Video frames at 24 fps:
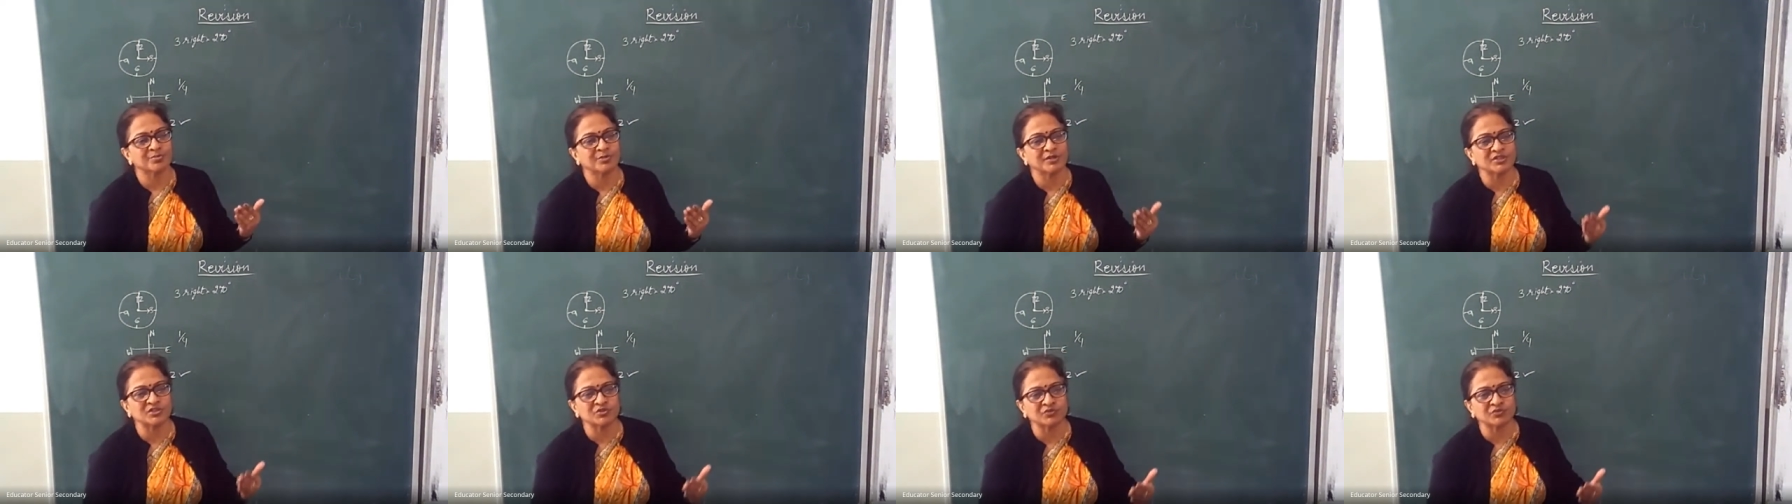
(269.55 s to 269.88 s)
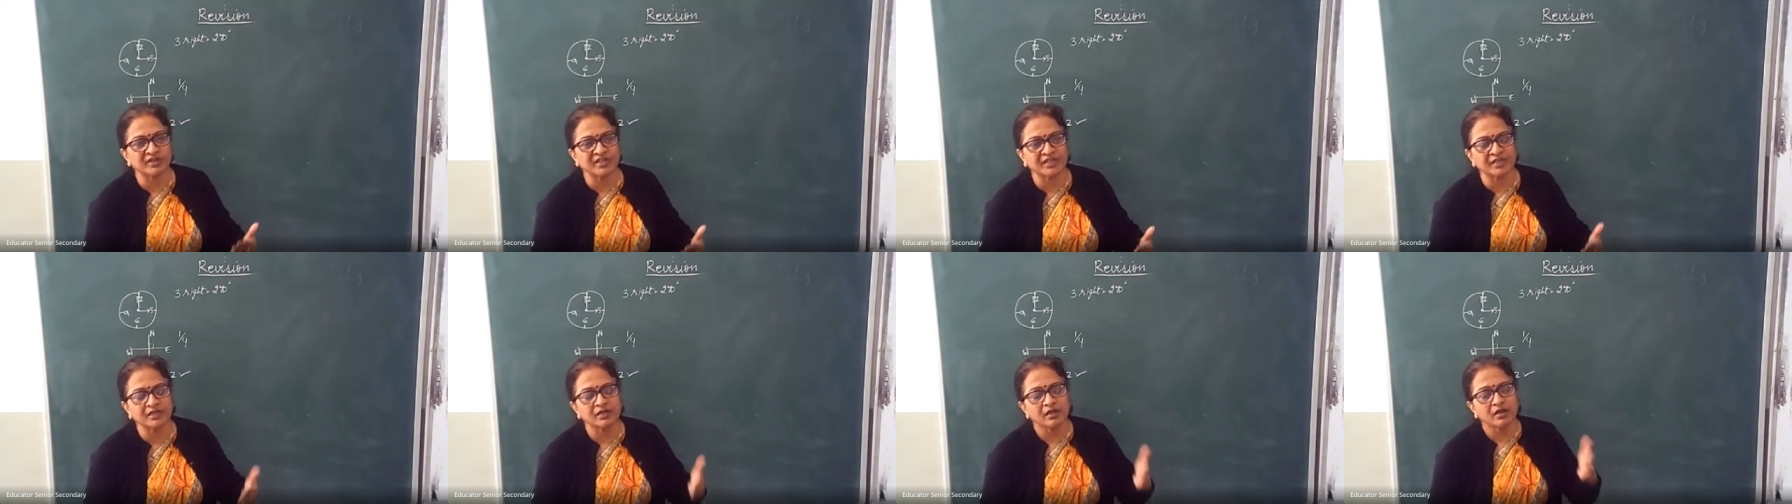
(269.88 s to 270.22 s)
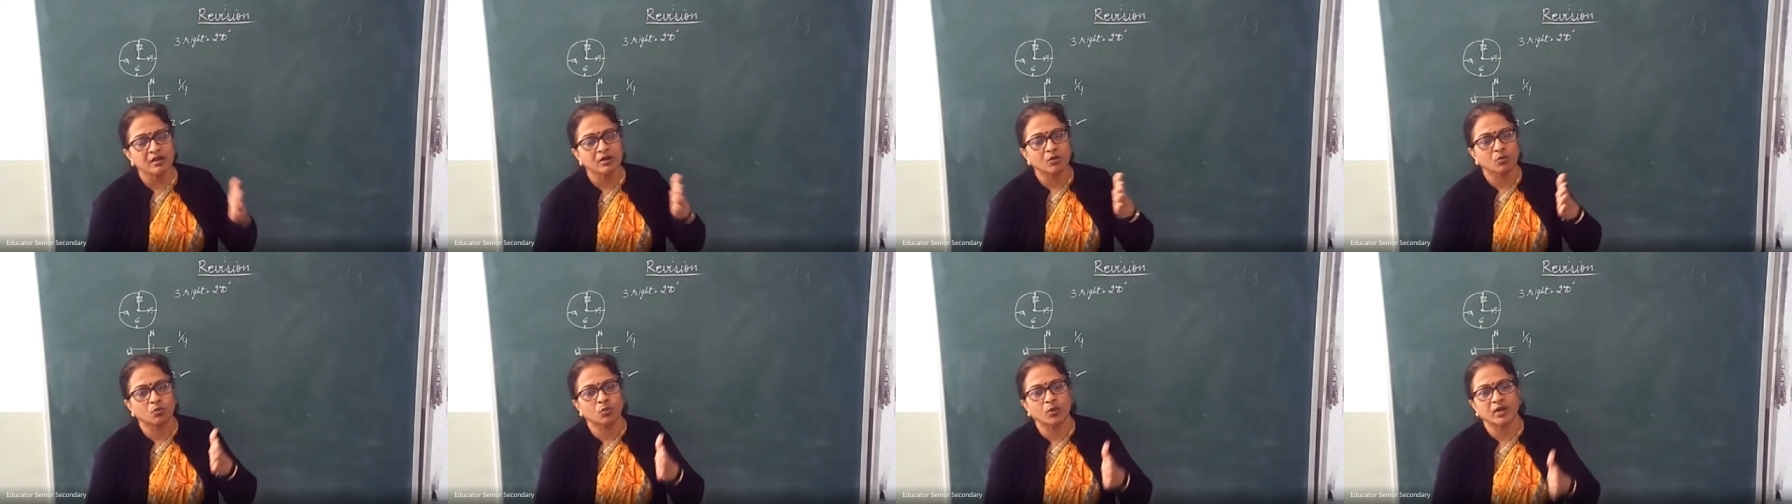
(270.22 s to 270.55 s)

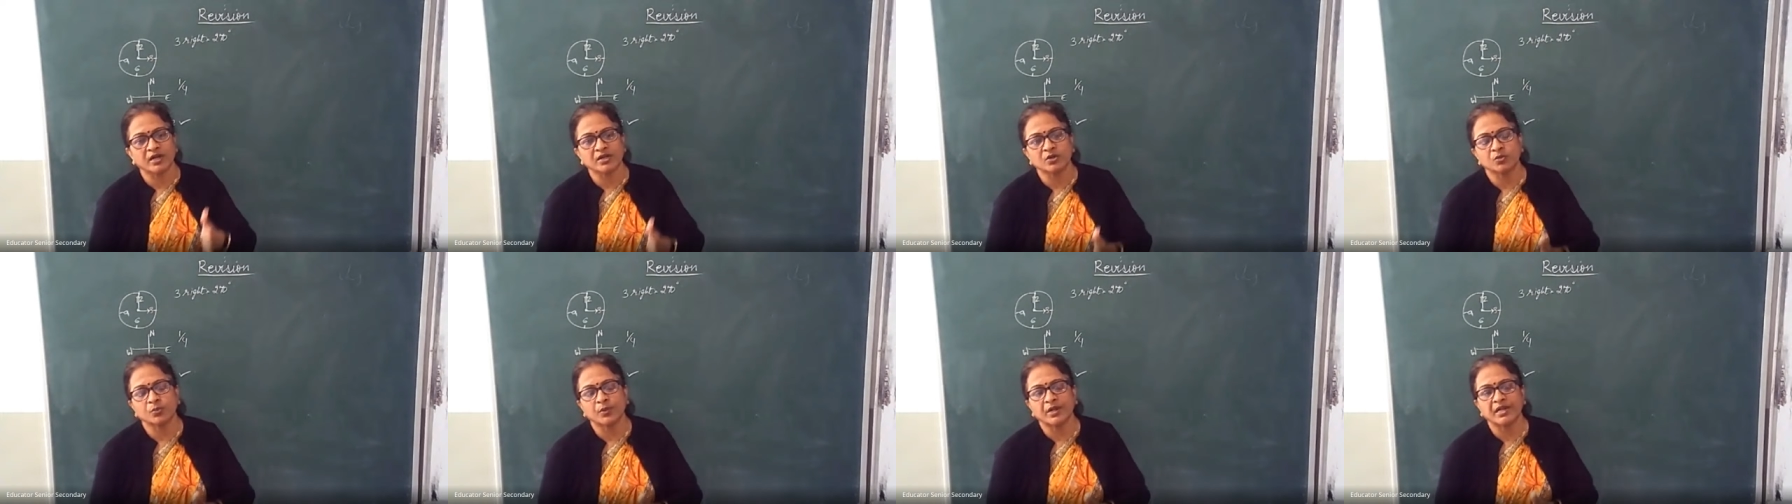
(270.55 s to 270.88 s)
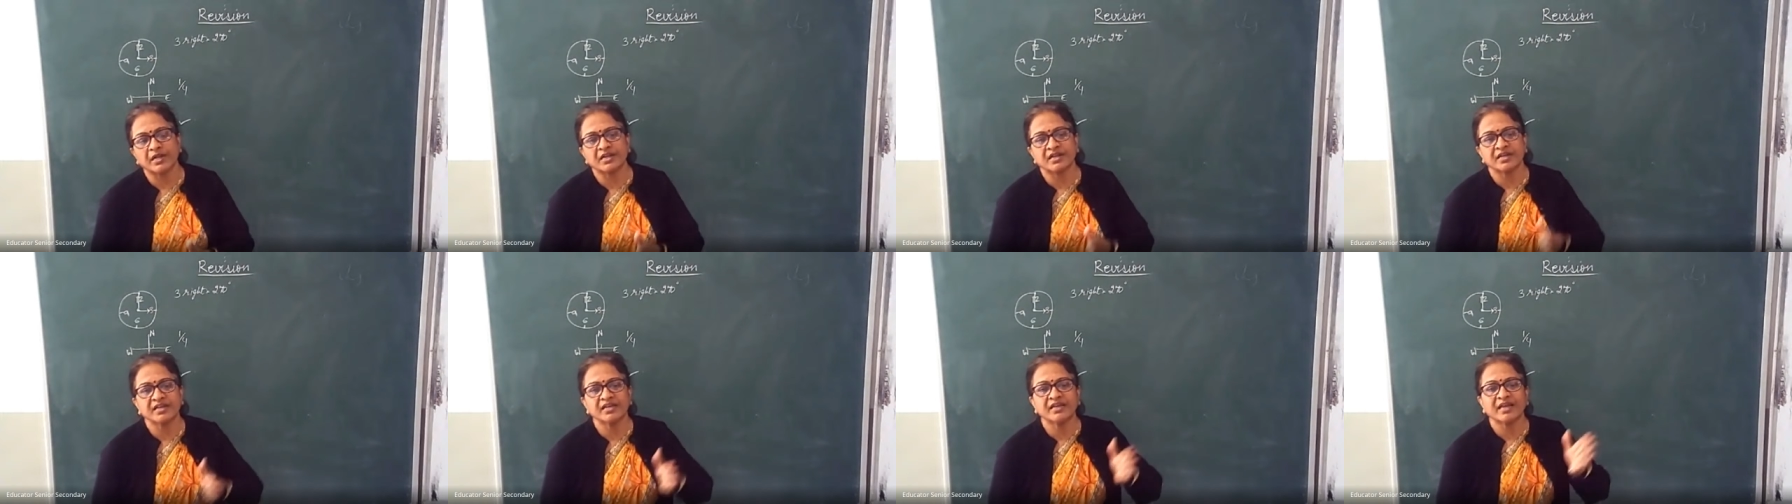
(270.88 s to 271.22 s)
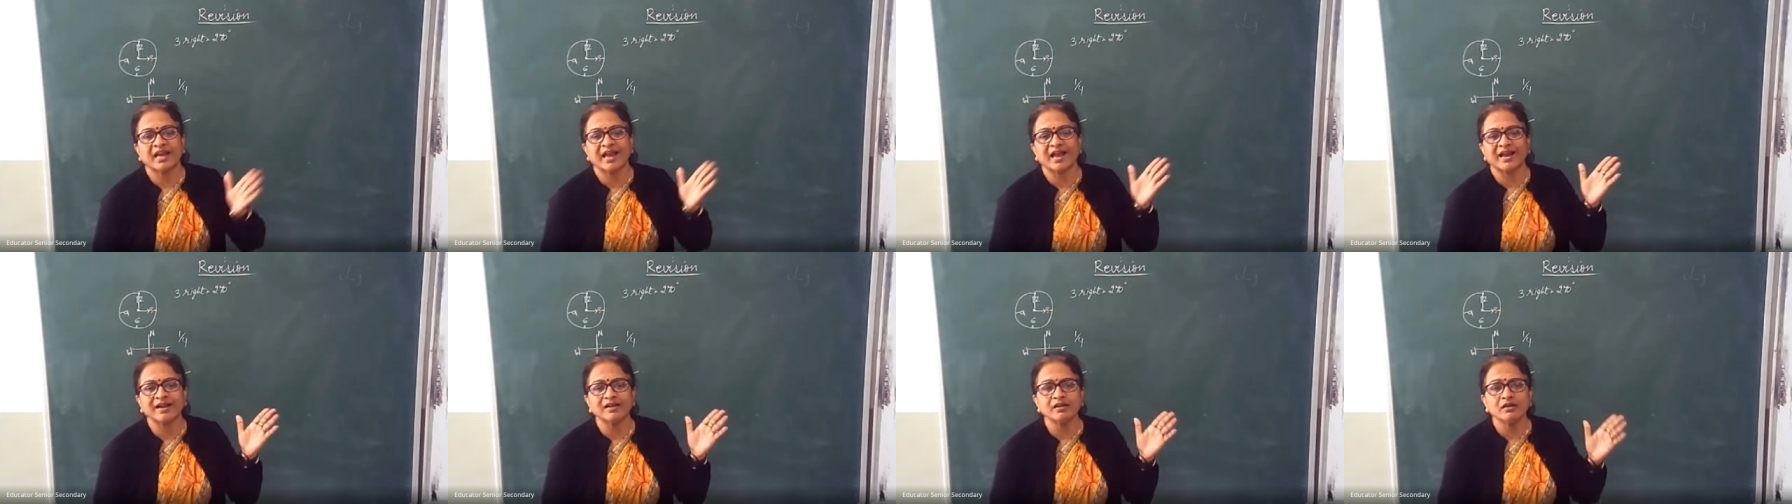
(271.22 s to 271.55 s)
between 120
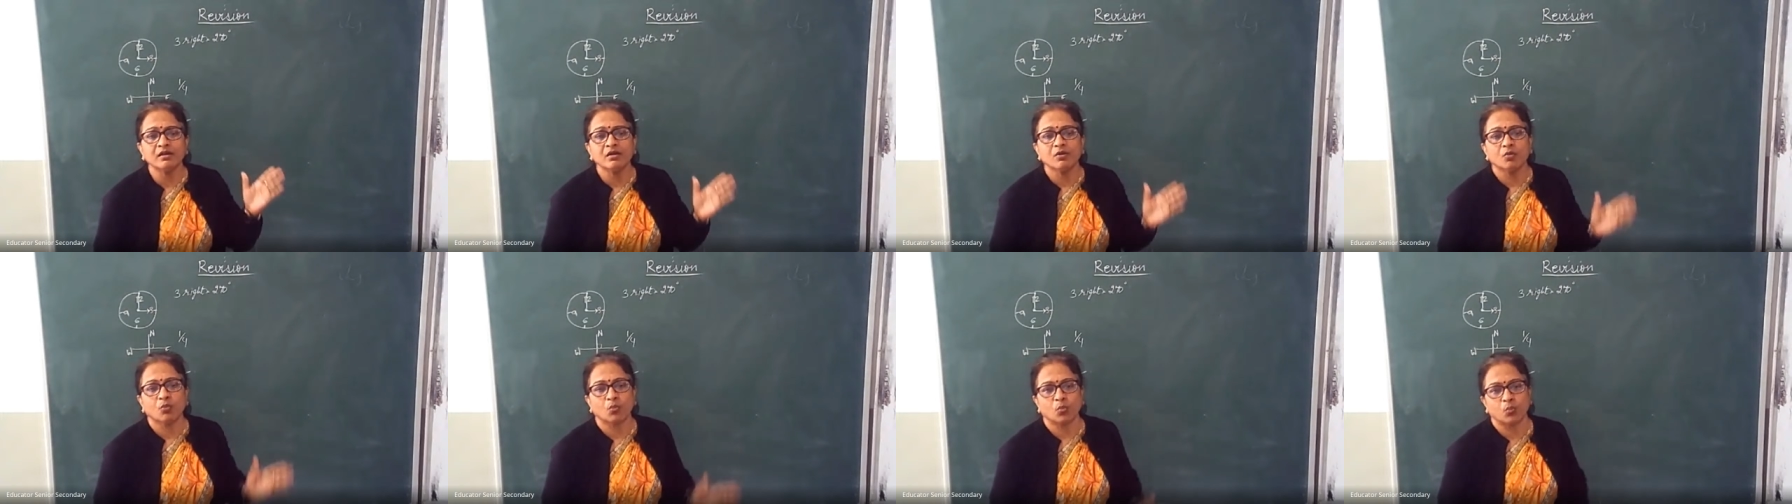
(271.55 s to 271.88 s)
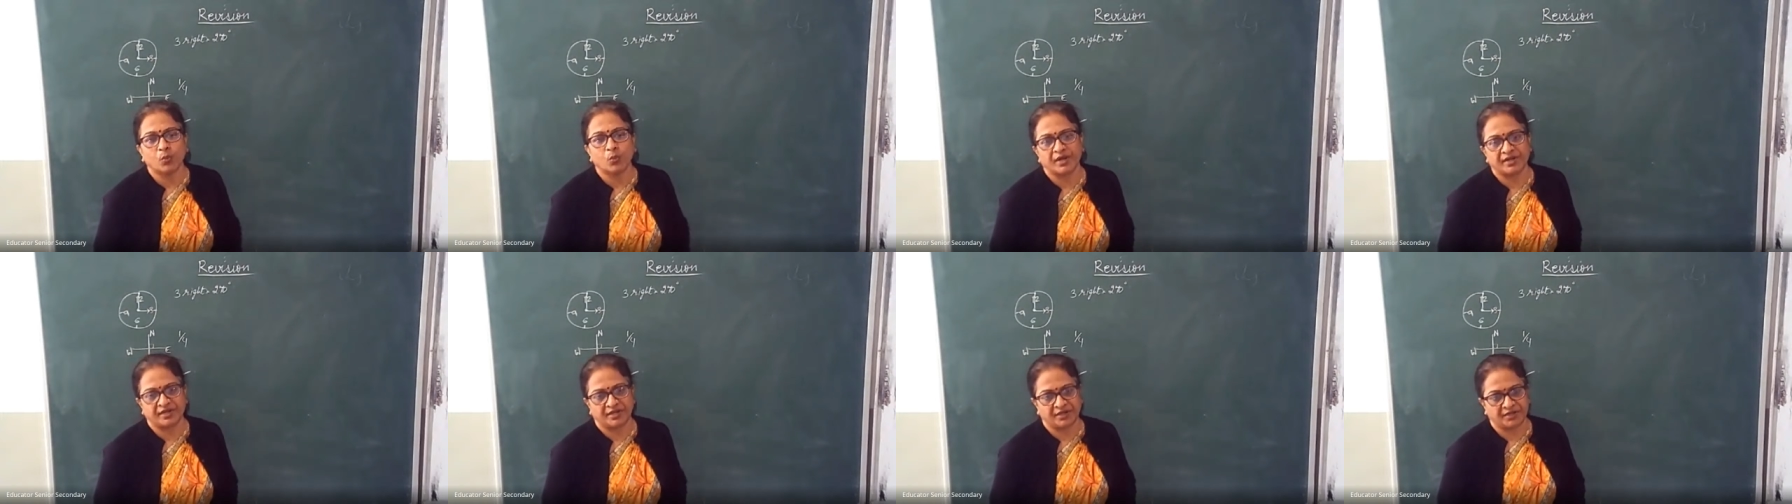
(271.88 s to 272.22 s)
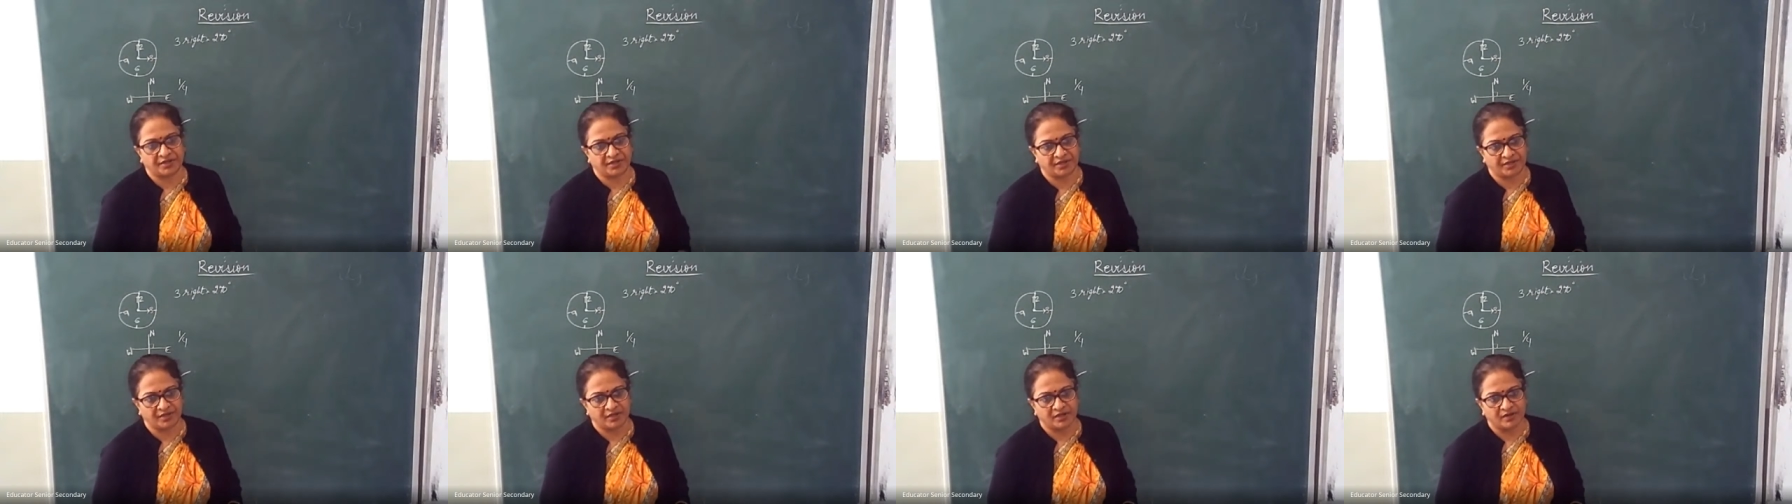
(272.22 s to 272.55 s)
and
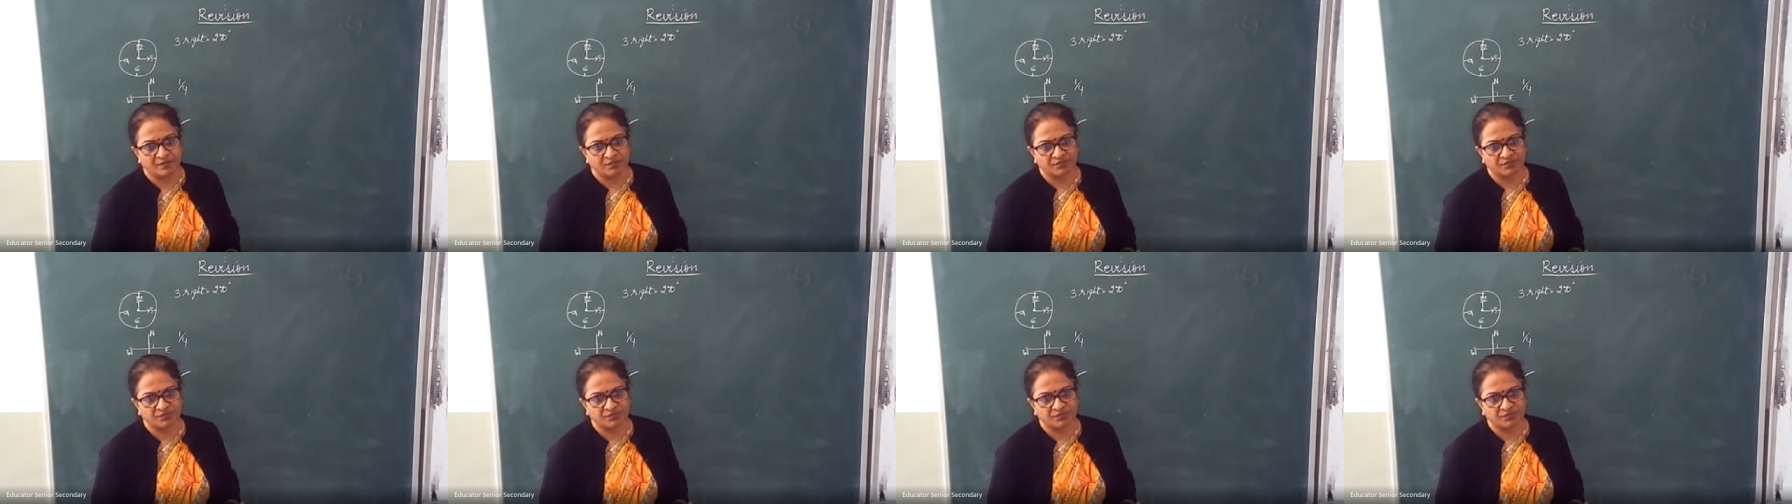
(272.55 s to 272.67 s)
180.